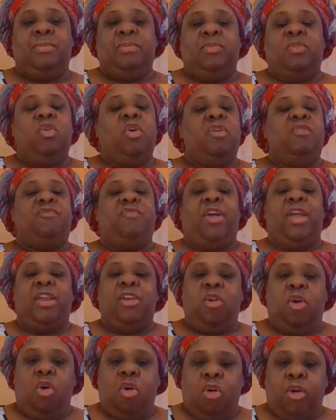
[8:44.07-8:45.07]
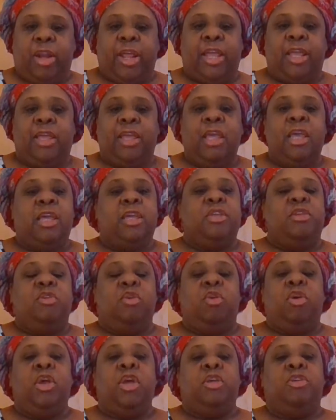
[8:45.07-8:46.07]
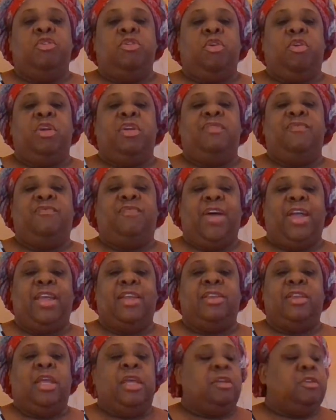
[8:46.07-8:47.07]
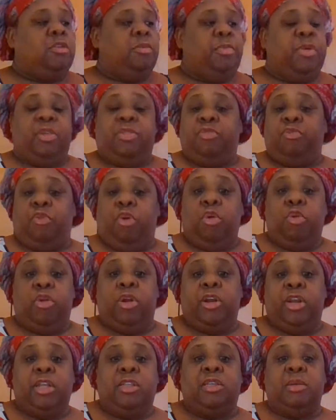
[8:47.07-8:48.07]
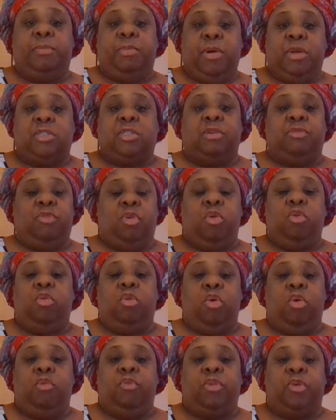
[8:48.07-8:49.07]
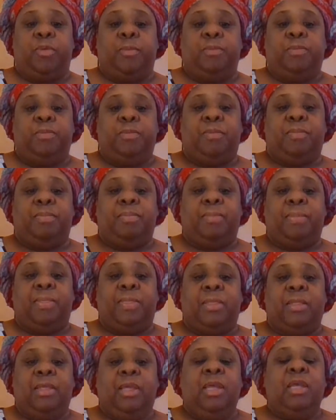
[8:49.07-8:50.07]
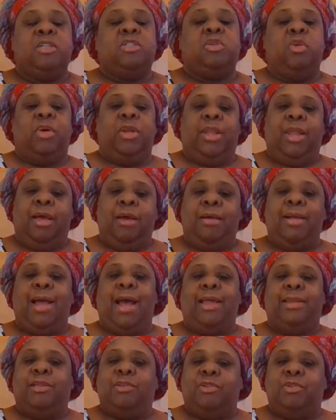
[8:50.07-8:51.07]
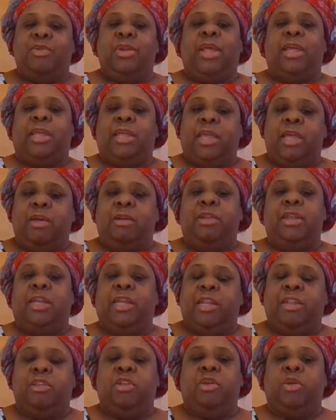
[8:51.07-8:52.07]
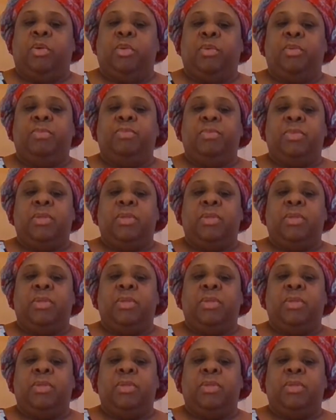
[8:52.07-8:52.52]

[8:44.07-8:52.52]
You're inviting heartache. You're inviting to be thrown underneath the bus and rolled over. So allow God to do that healing in you.